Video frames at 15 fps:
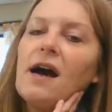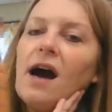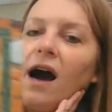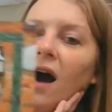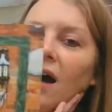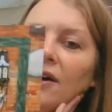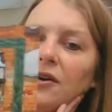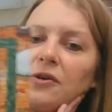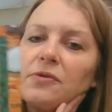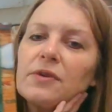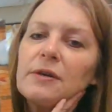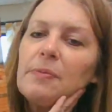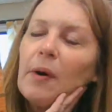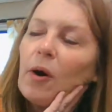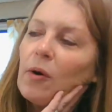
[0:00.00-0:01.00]
a
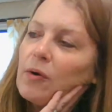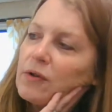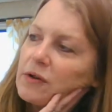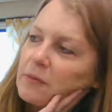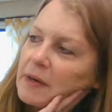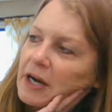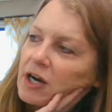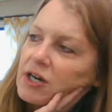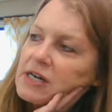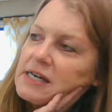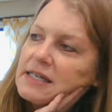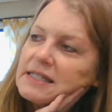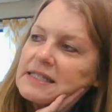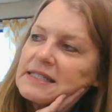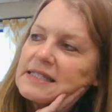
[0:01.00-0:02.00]
hungry polar bear
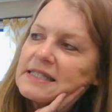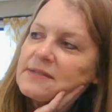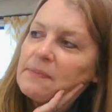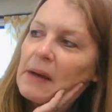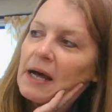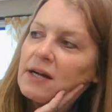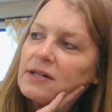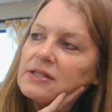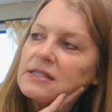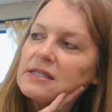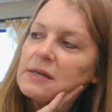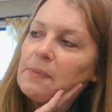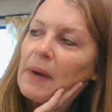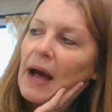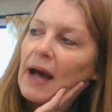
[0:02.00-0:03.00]
smelled
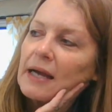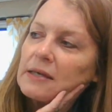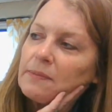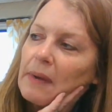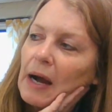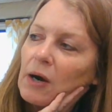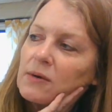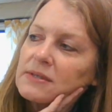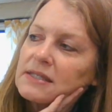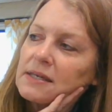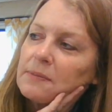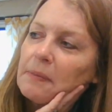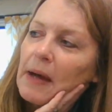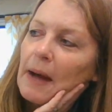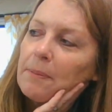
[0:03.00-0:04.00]
the pine boughs
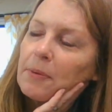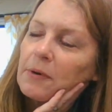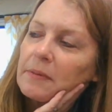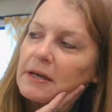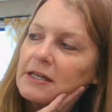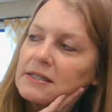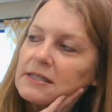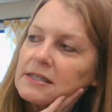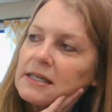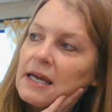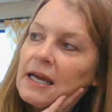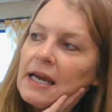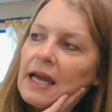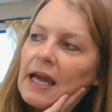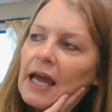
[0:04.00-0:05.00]
and peppermint
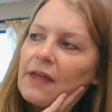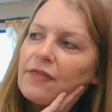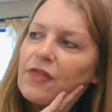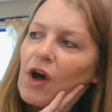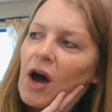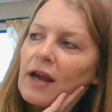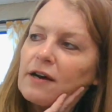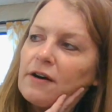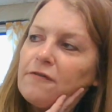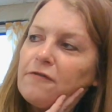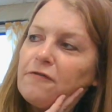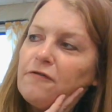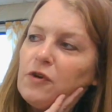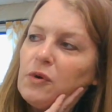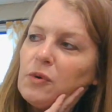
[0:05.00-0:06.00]
and thought of
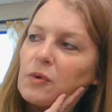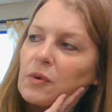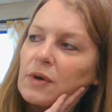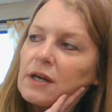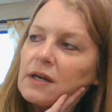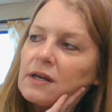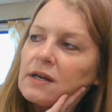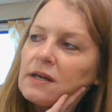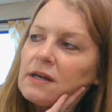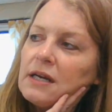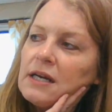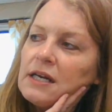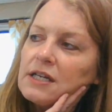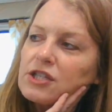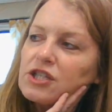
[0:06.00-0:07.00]
food.
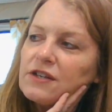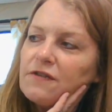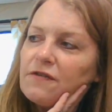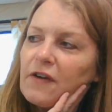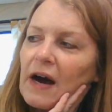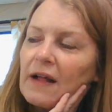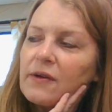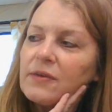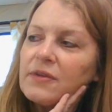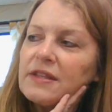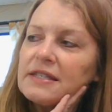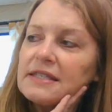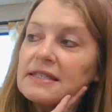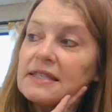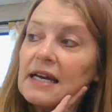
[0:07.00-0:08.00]
She followed
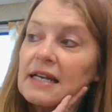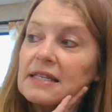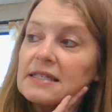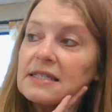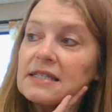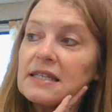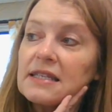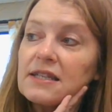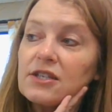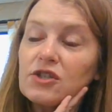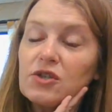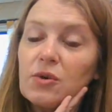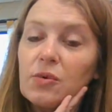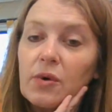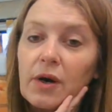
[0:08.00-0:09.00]
the scent to the
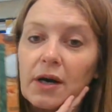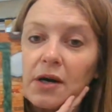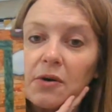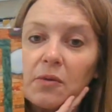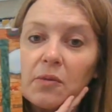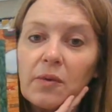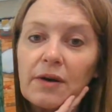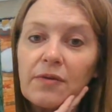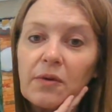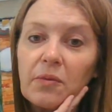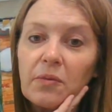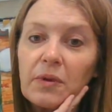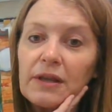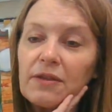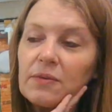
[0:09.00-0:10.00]
door where the
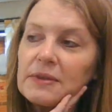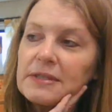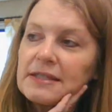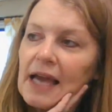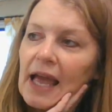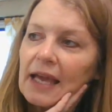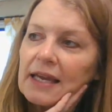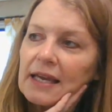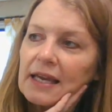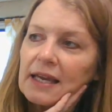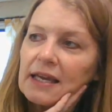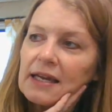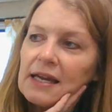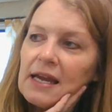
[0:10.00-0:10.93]
wreath was hanging.